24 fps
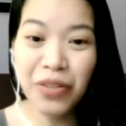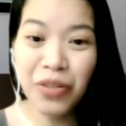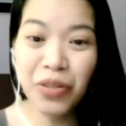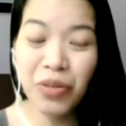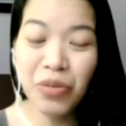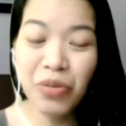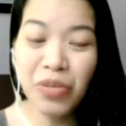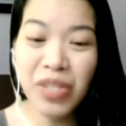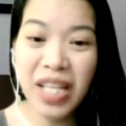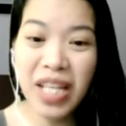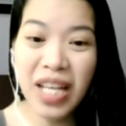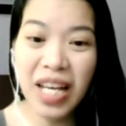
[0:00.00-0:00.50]

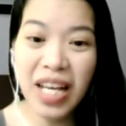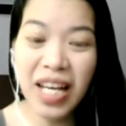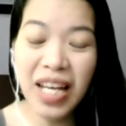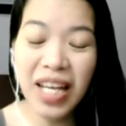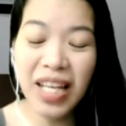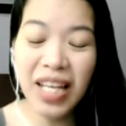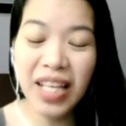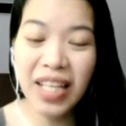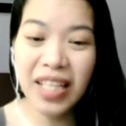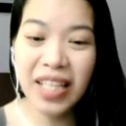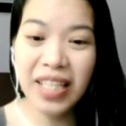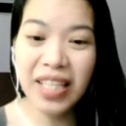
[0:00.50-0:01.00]
introduced
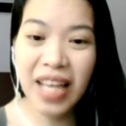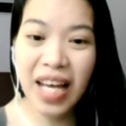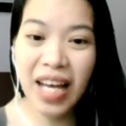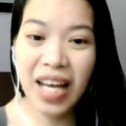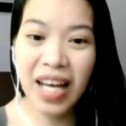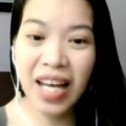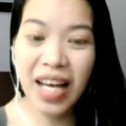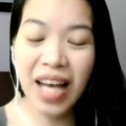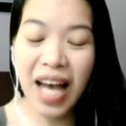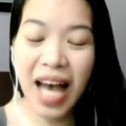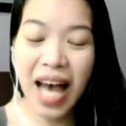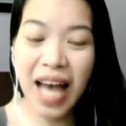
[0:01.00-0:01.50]

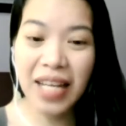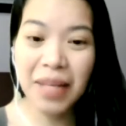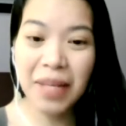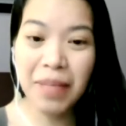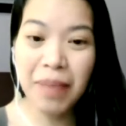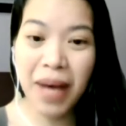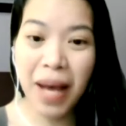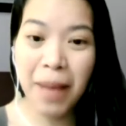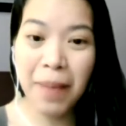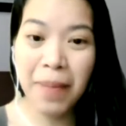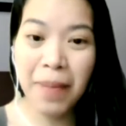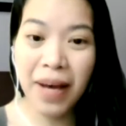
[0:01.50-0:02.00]
the
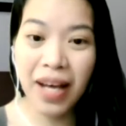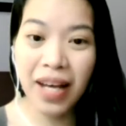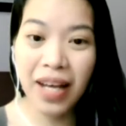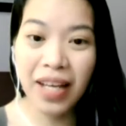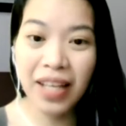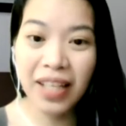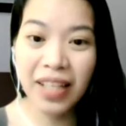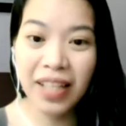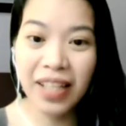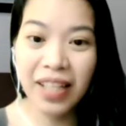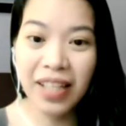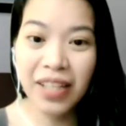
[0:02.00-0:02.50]
Alibaba.
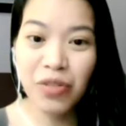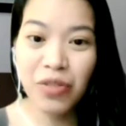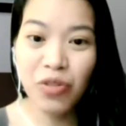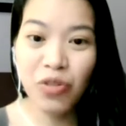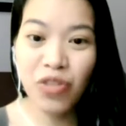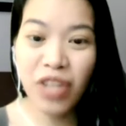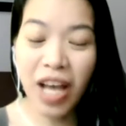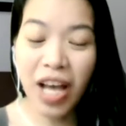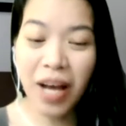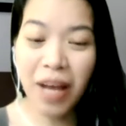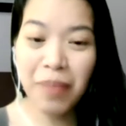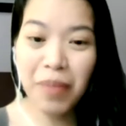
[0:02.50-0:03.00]
So
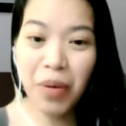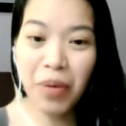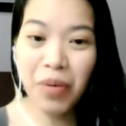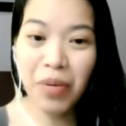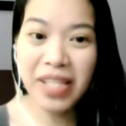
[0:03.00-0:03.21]
Jack Ma was